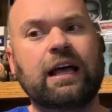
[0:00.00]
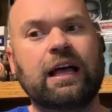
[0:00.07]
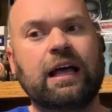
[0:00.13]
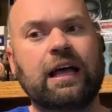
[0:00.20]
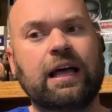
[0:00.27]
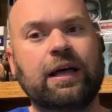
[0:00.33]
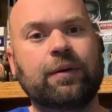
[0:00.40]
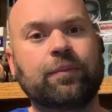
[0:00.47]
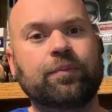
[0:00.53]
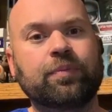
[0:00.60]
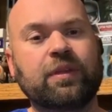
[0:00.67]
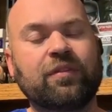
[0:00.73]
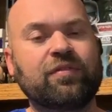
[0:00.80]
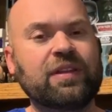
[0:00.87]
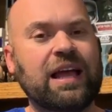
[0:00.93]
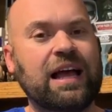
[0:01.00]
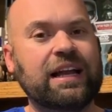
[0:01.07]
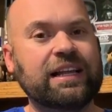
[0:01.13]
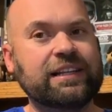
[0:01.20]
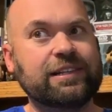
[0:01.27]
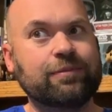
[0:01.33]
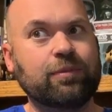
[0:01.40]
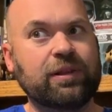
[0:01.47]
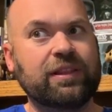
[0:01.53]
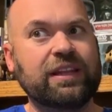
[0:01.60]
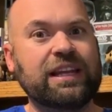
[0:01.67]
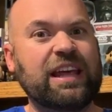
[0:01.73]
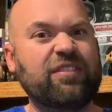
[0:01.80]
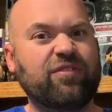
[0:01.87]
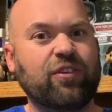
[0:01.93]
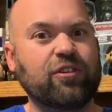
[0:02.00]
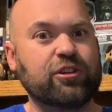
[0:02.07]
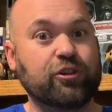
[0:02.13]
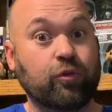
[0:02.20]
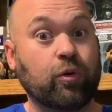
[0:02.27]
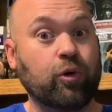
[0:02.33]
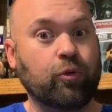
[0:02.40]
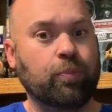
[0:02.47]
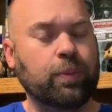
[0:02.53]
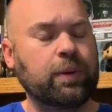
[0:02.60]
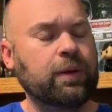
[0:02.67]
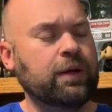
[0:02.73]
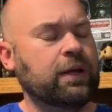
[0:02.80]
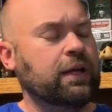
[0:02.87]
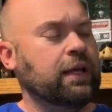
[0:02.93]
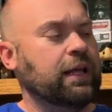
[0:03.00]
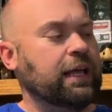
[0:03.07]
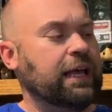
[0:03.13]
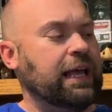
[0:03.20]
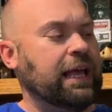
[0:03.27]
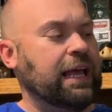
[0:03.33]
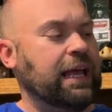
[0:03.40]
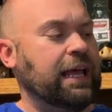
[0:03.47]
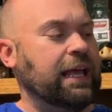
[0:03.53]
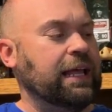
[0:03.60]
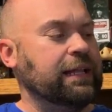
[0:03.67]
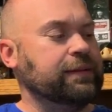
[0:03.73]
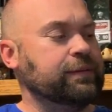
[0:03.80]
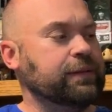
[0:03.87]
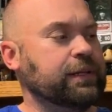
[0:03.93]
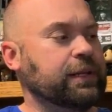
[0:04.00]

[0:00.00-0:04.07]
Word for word: Um, if not, it's within that first group. And